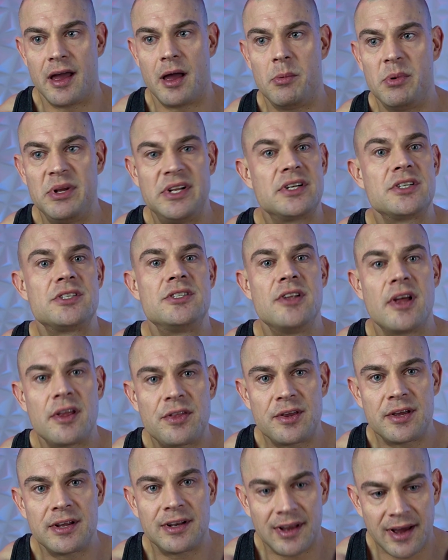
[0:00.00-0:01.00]
I mean, there's
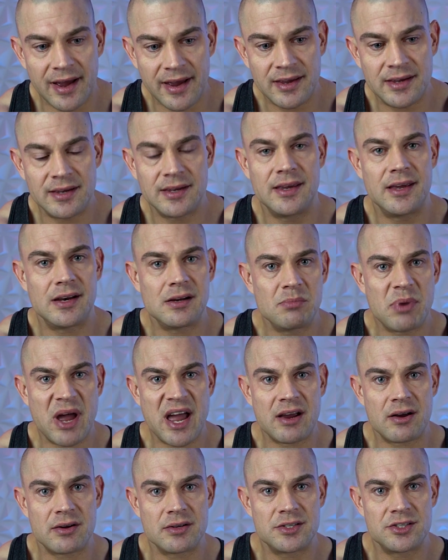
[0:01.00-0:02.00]
nothing like getting
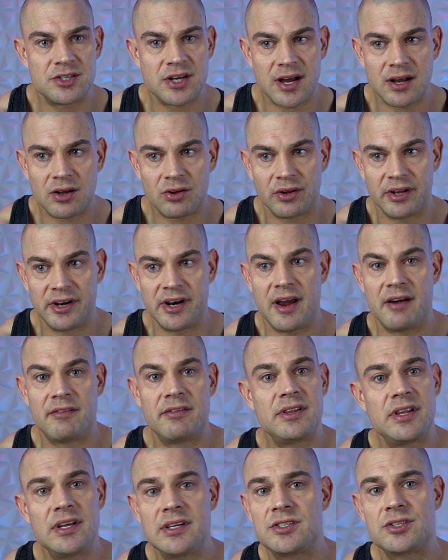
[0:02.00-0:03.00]
back on cycle and
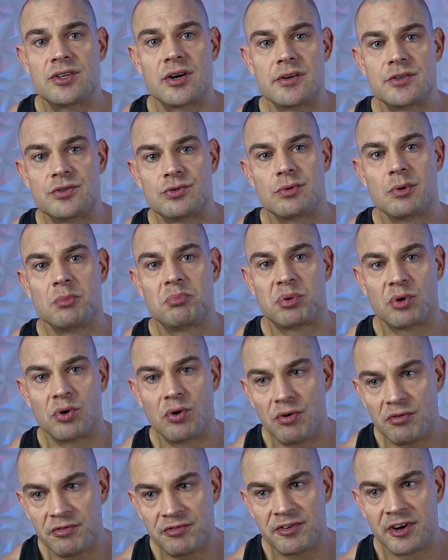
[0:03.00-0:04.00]
everything starts to
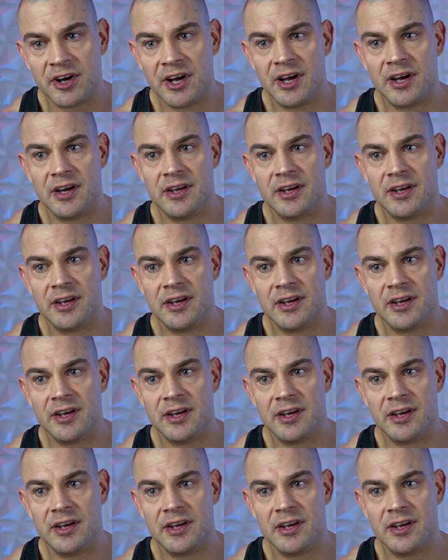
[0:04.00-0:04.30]
improve.